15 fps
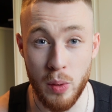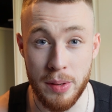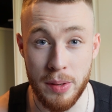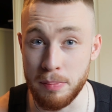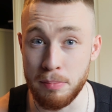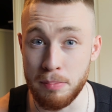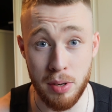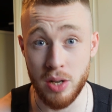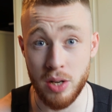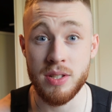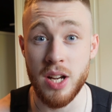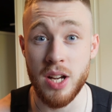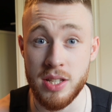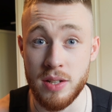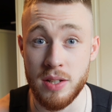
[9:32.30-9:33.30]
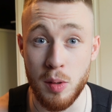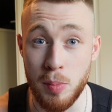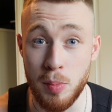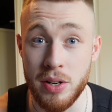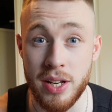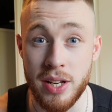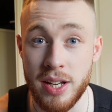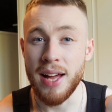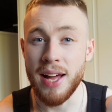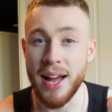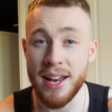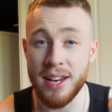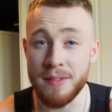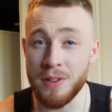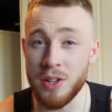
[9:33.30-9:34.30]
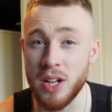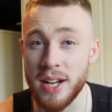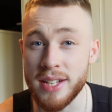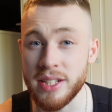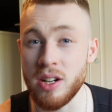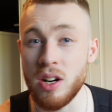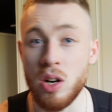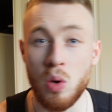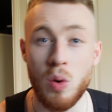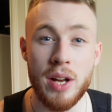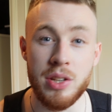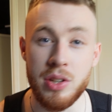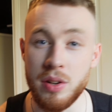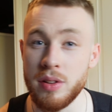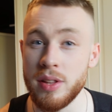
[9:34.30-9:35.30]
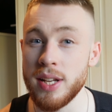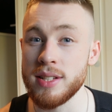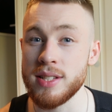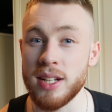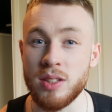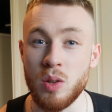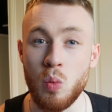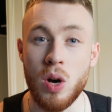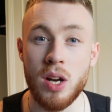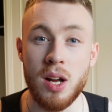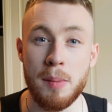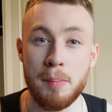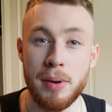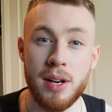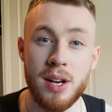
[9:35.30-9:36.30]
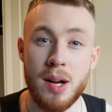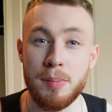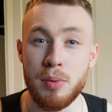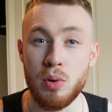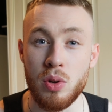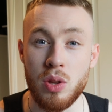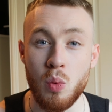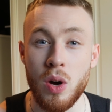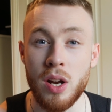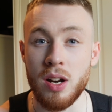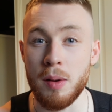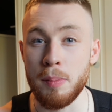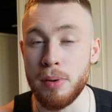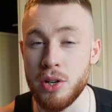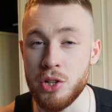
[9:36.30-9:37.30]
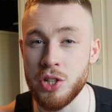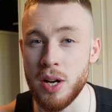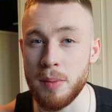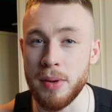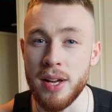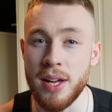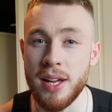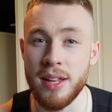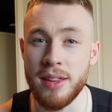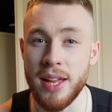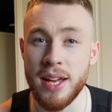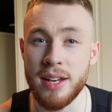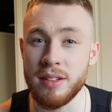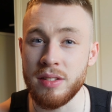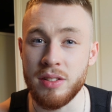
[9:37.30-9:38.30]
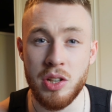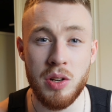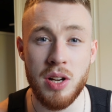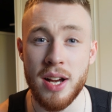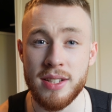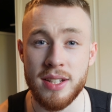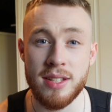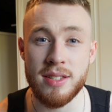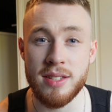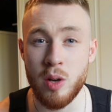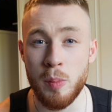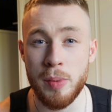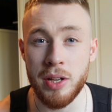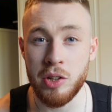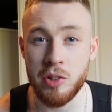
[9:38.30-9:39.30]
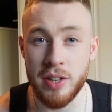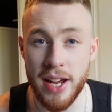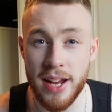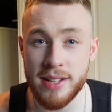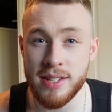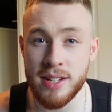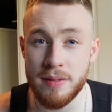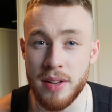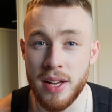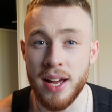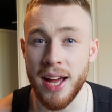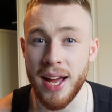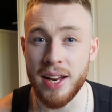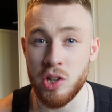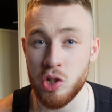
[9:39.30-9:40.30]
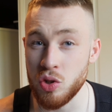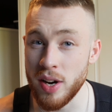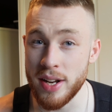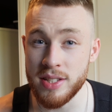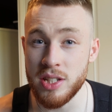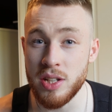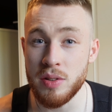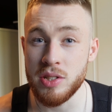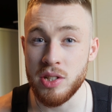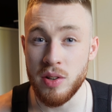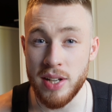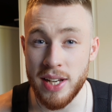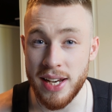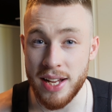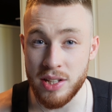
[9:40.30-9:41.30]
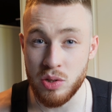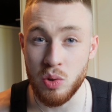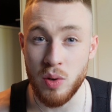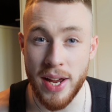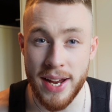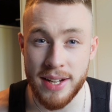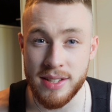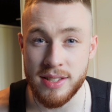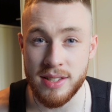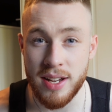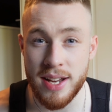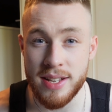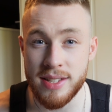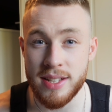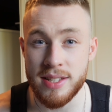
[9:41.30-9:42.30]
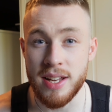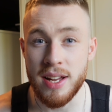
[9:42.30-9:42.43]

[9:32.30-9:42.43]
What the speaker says: with both sides of your body. And if you guys can't quite do things like the one arm pull up or the one arm push up, then you guys can still be creative and try to use unilateral exercises